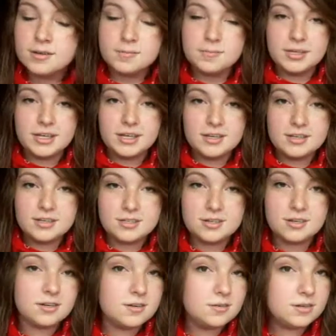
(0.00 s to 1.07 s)
because
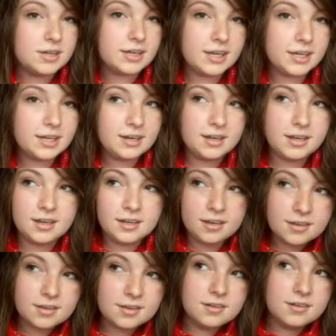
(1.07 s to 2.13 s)
you're a cool kid
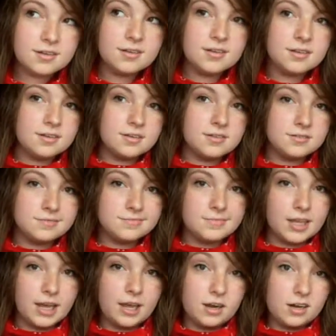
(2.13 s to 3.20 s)
and
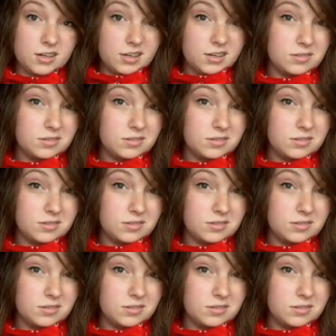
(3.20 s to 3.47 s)
I heard.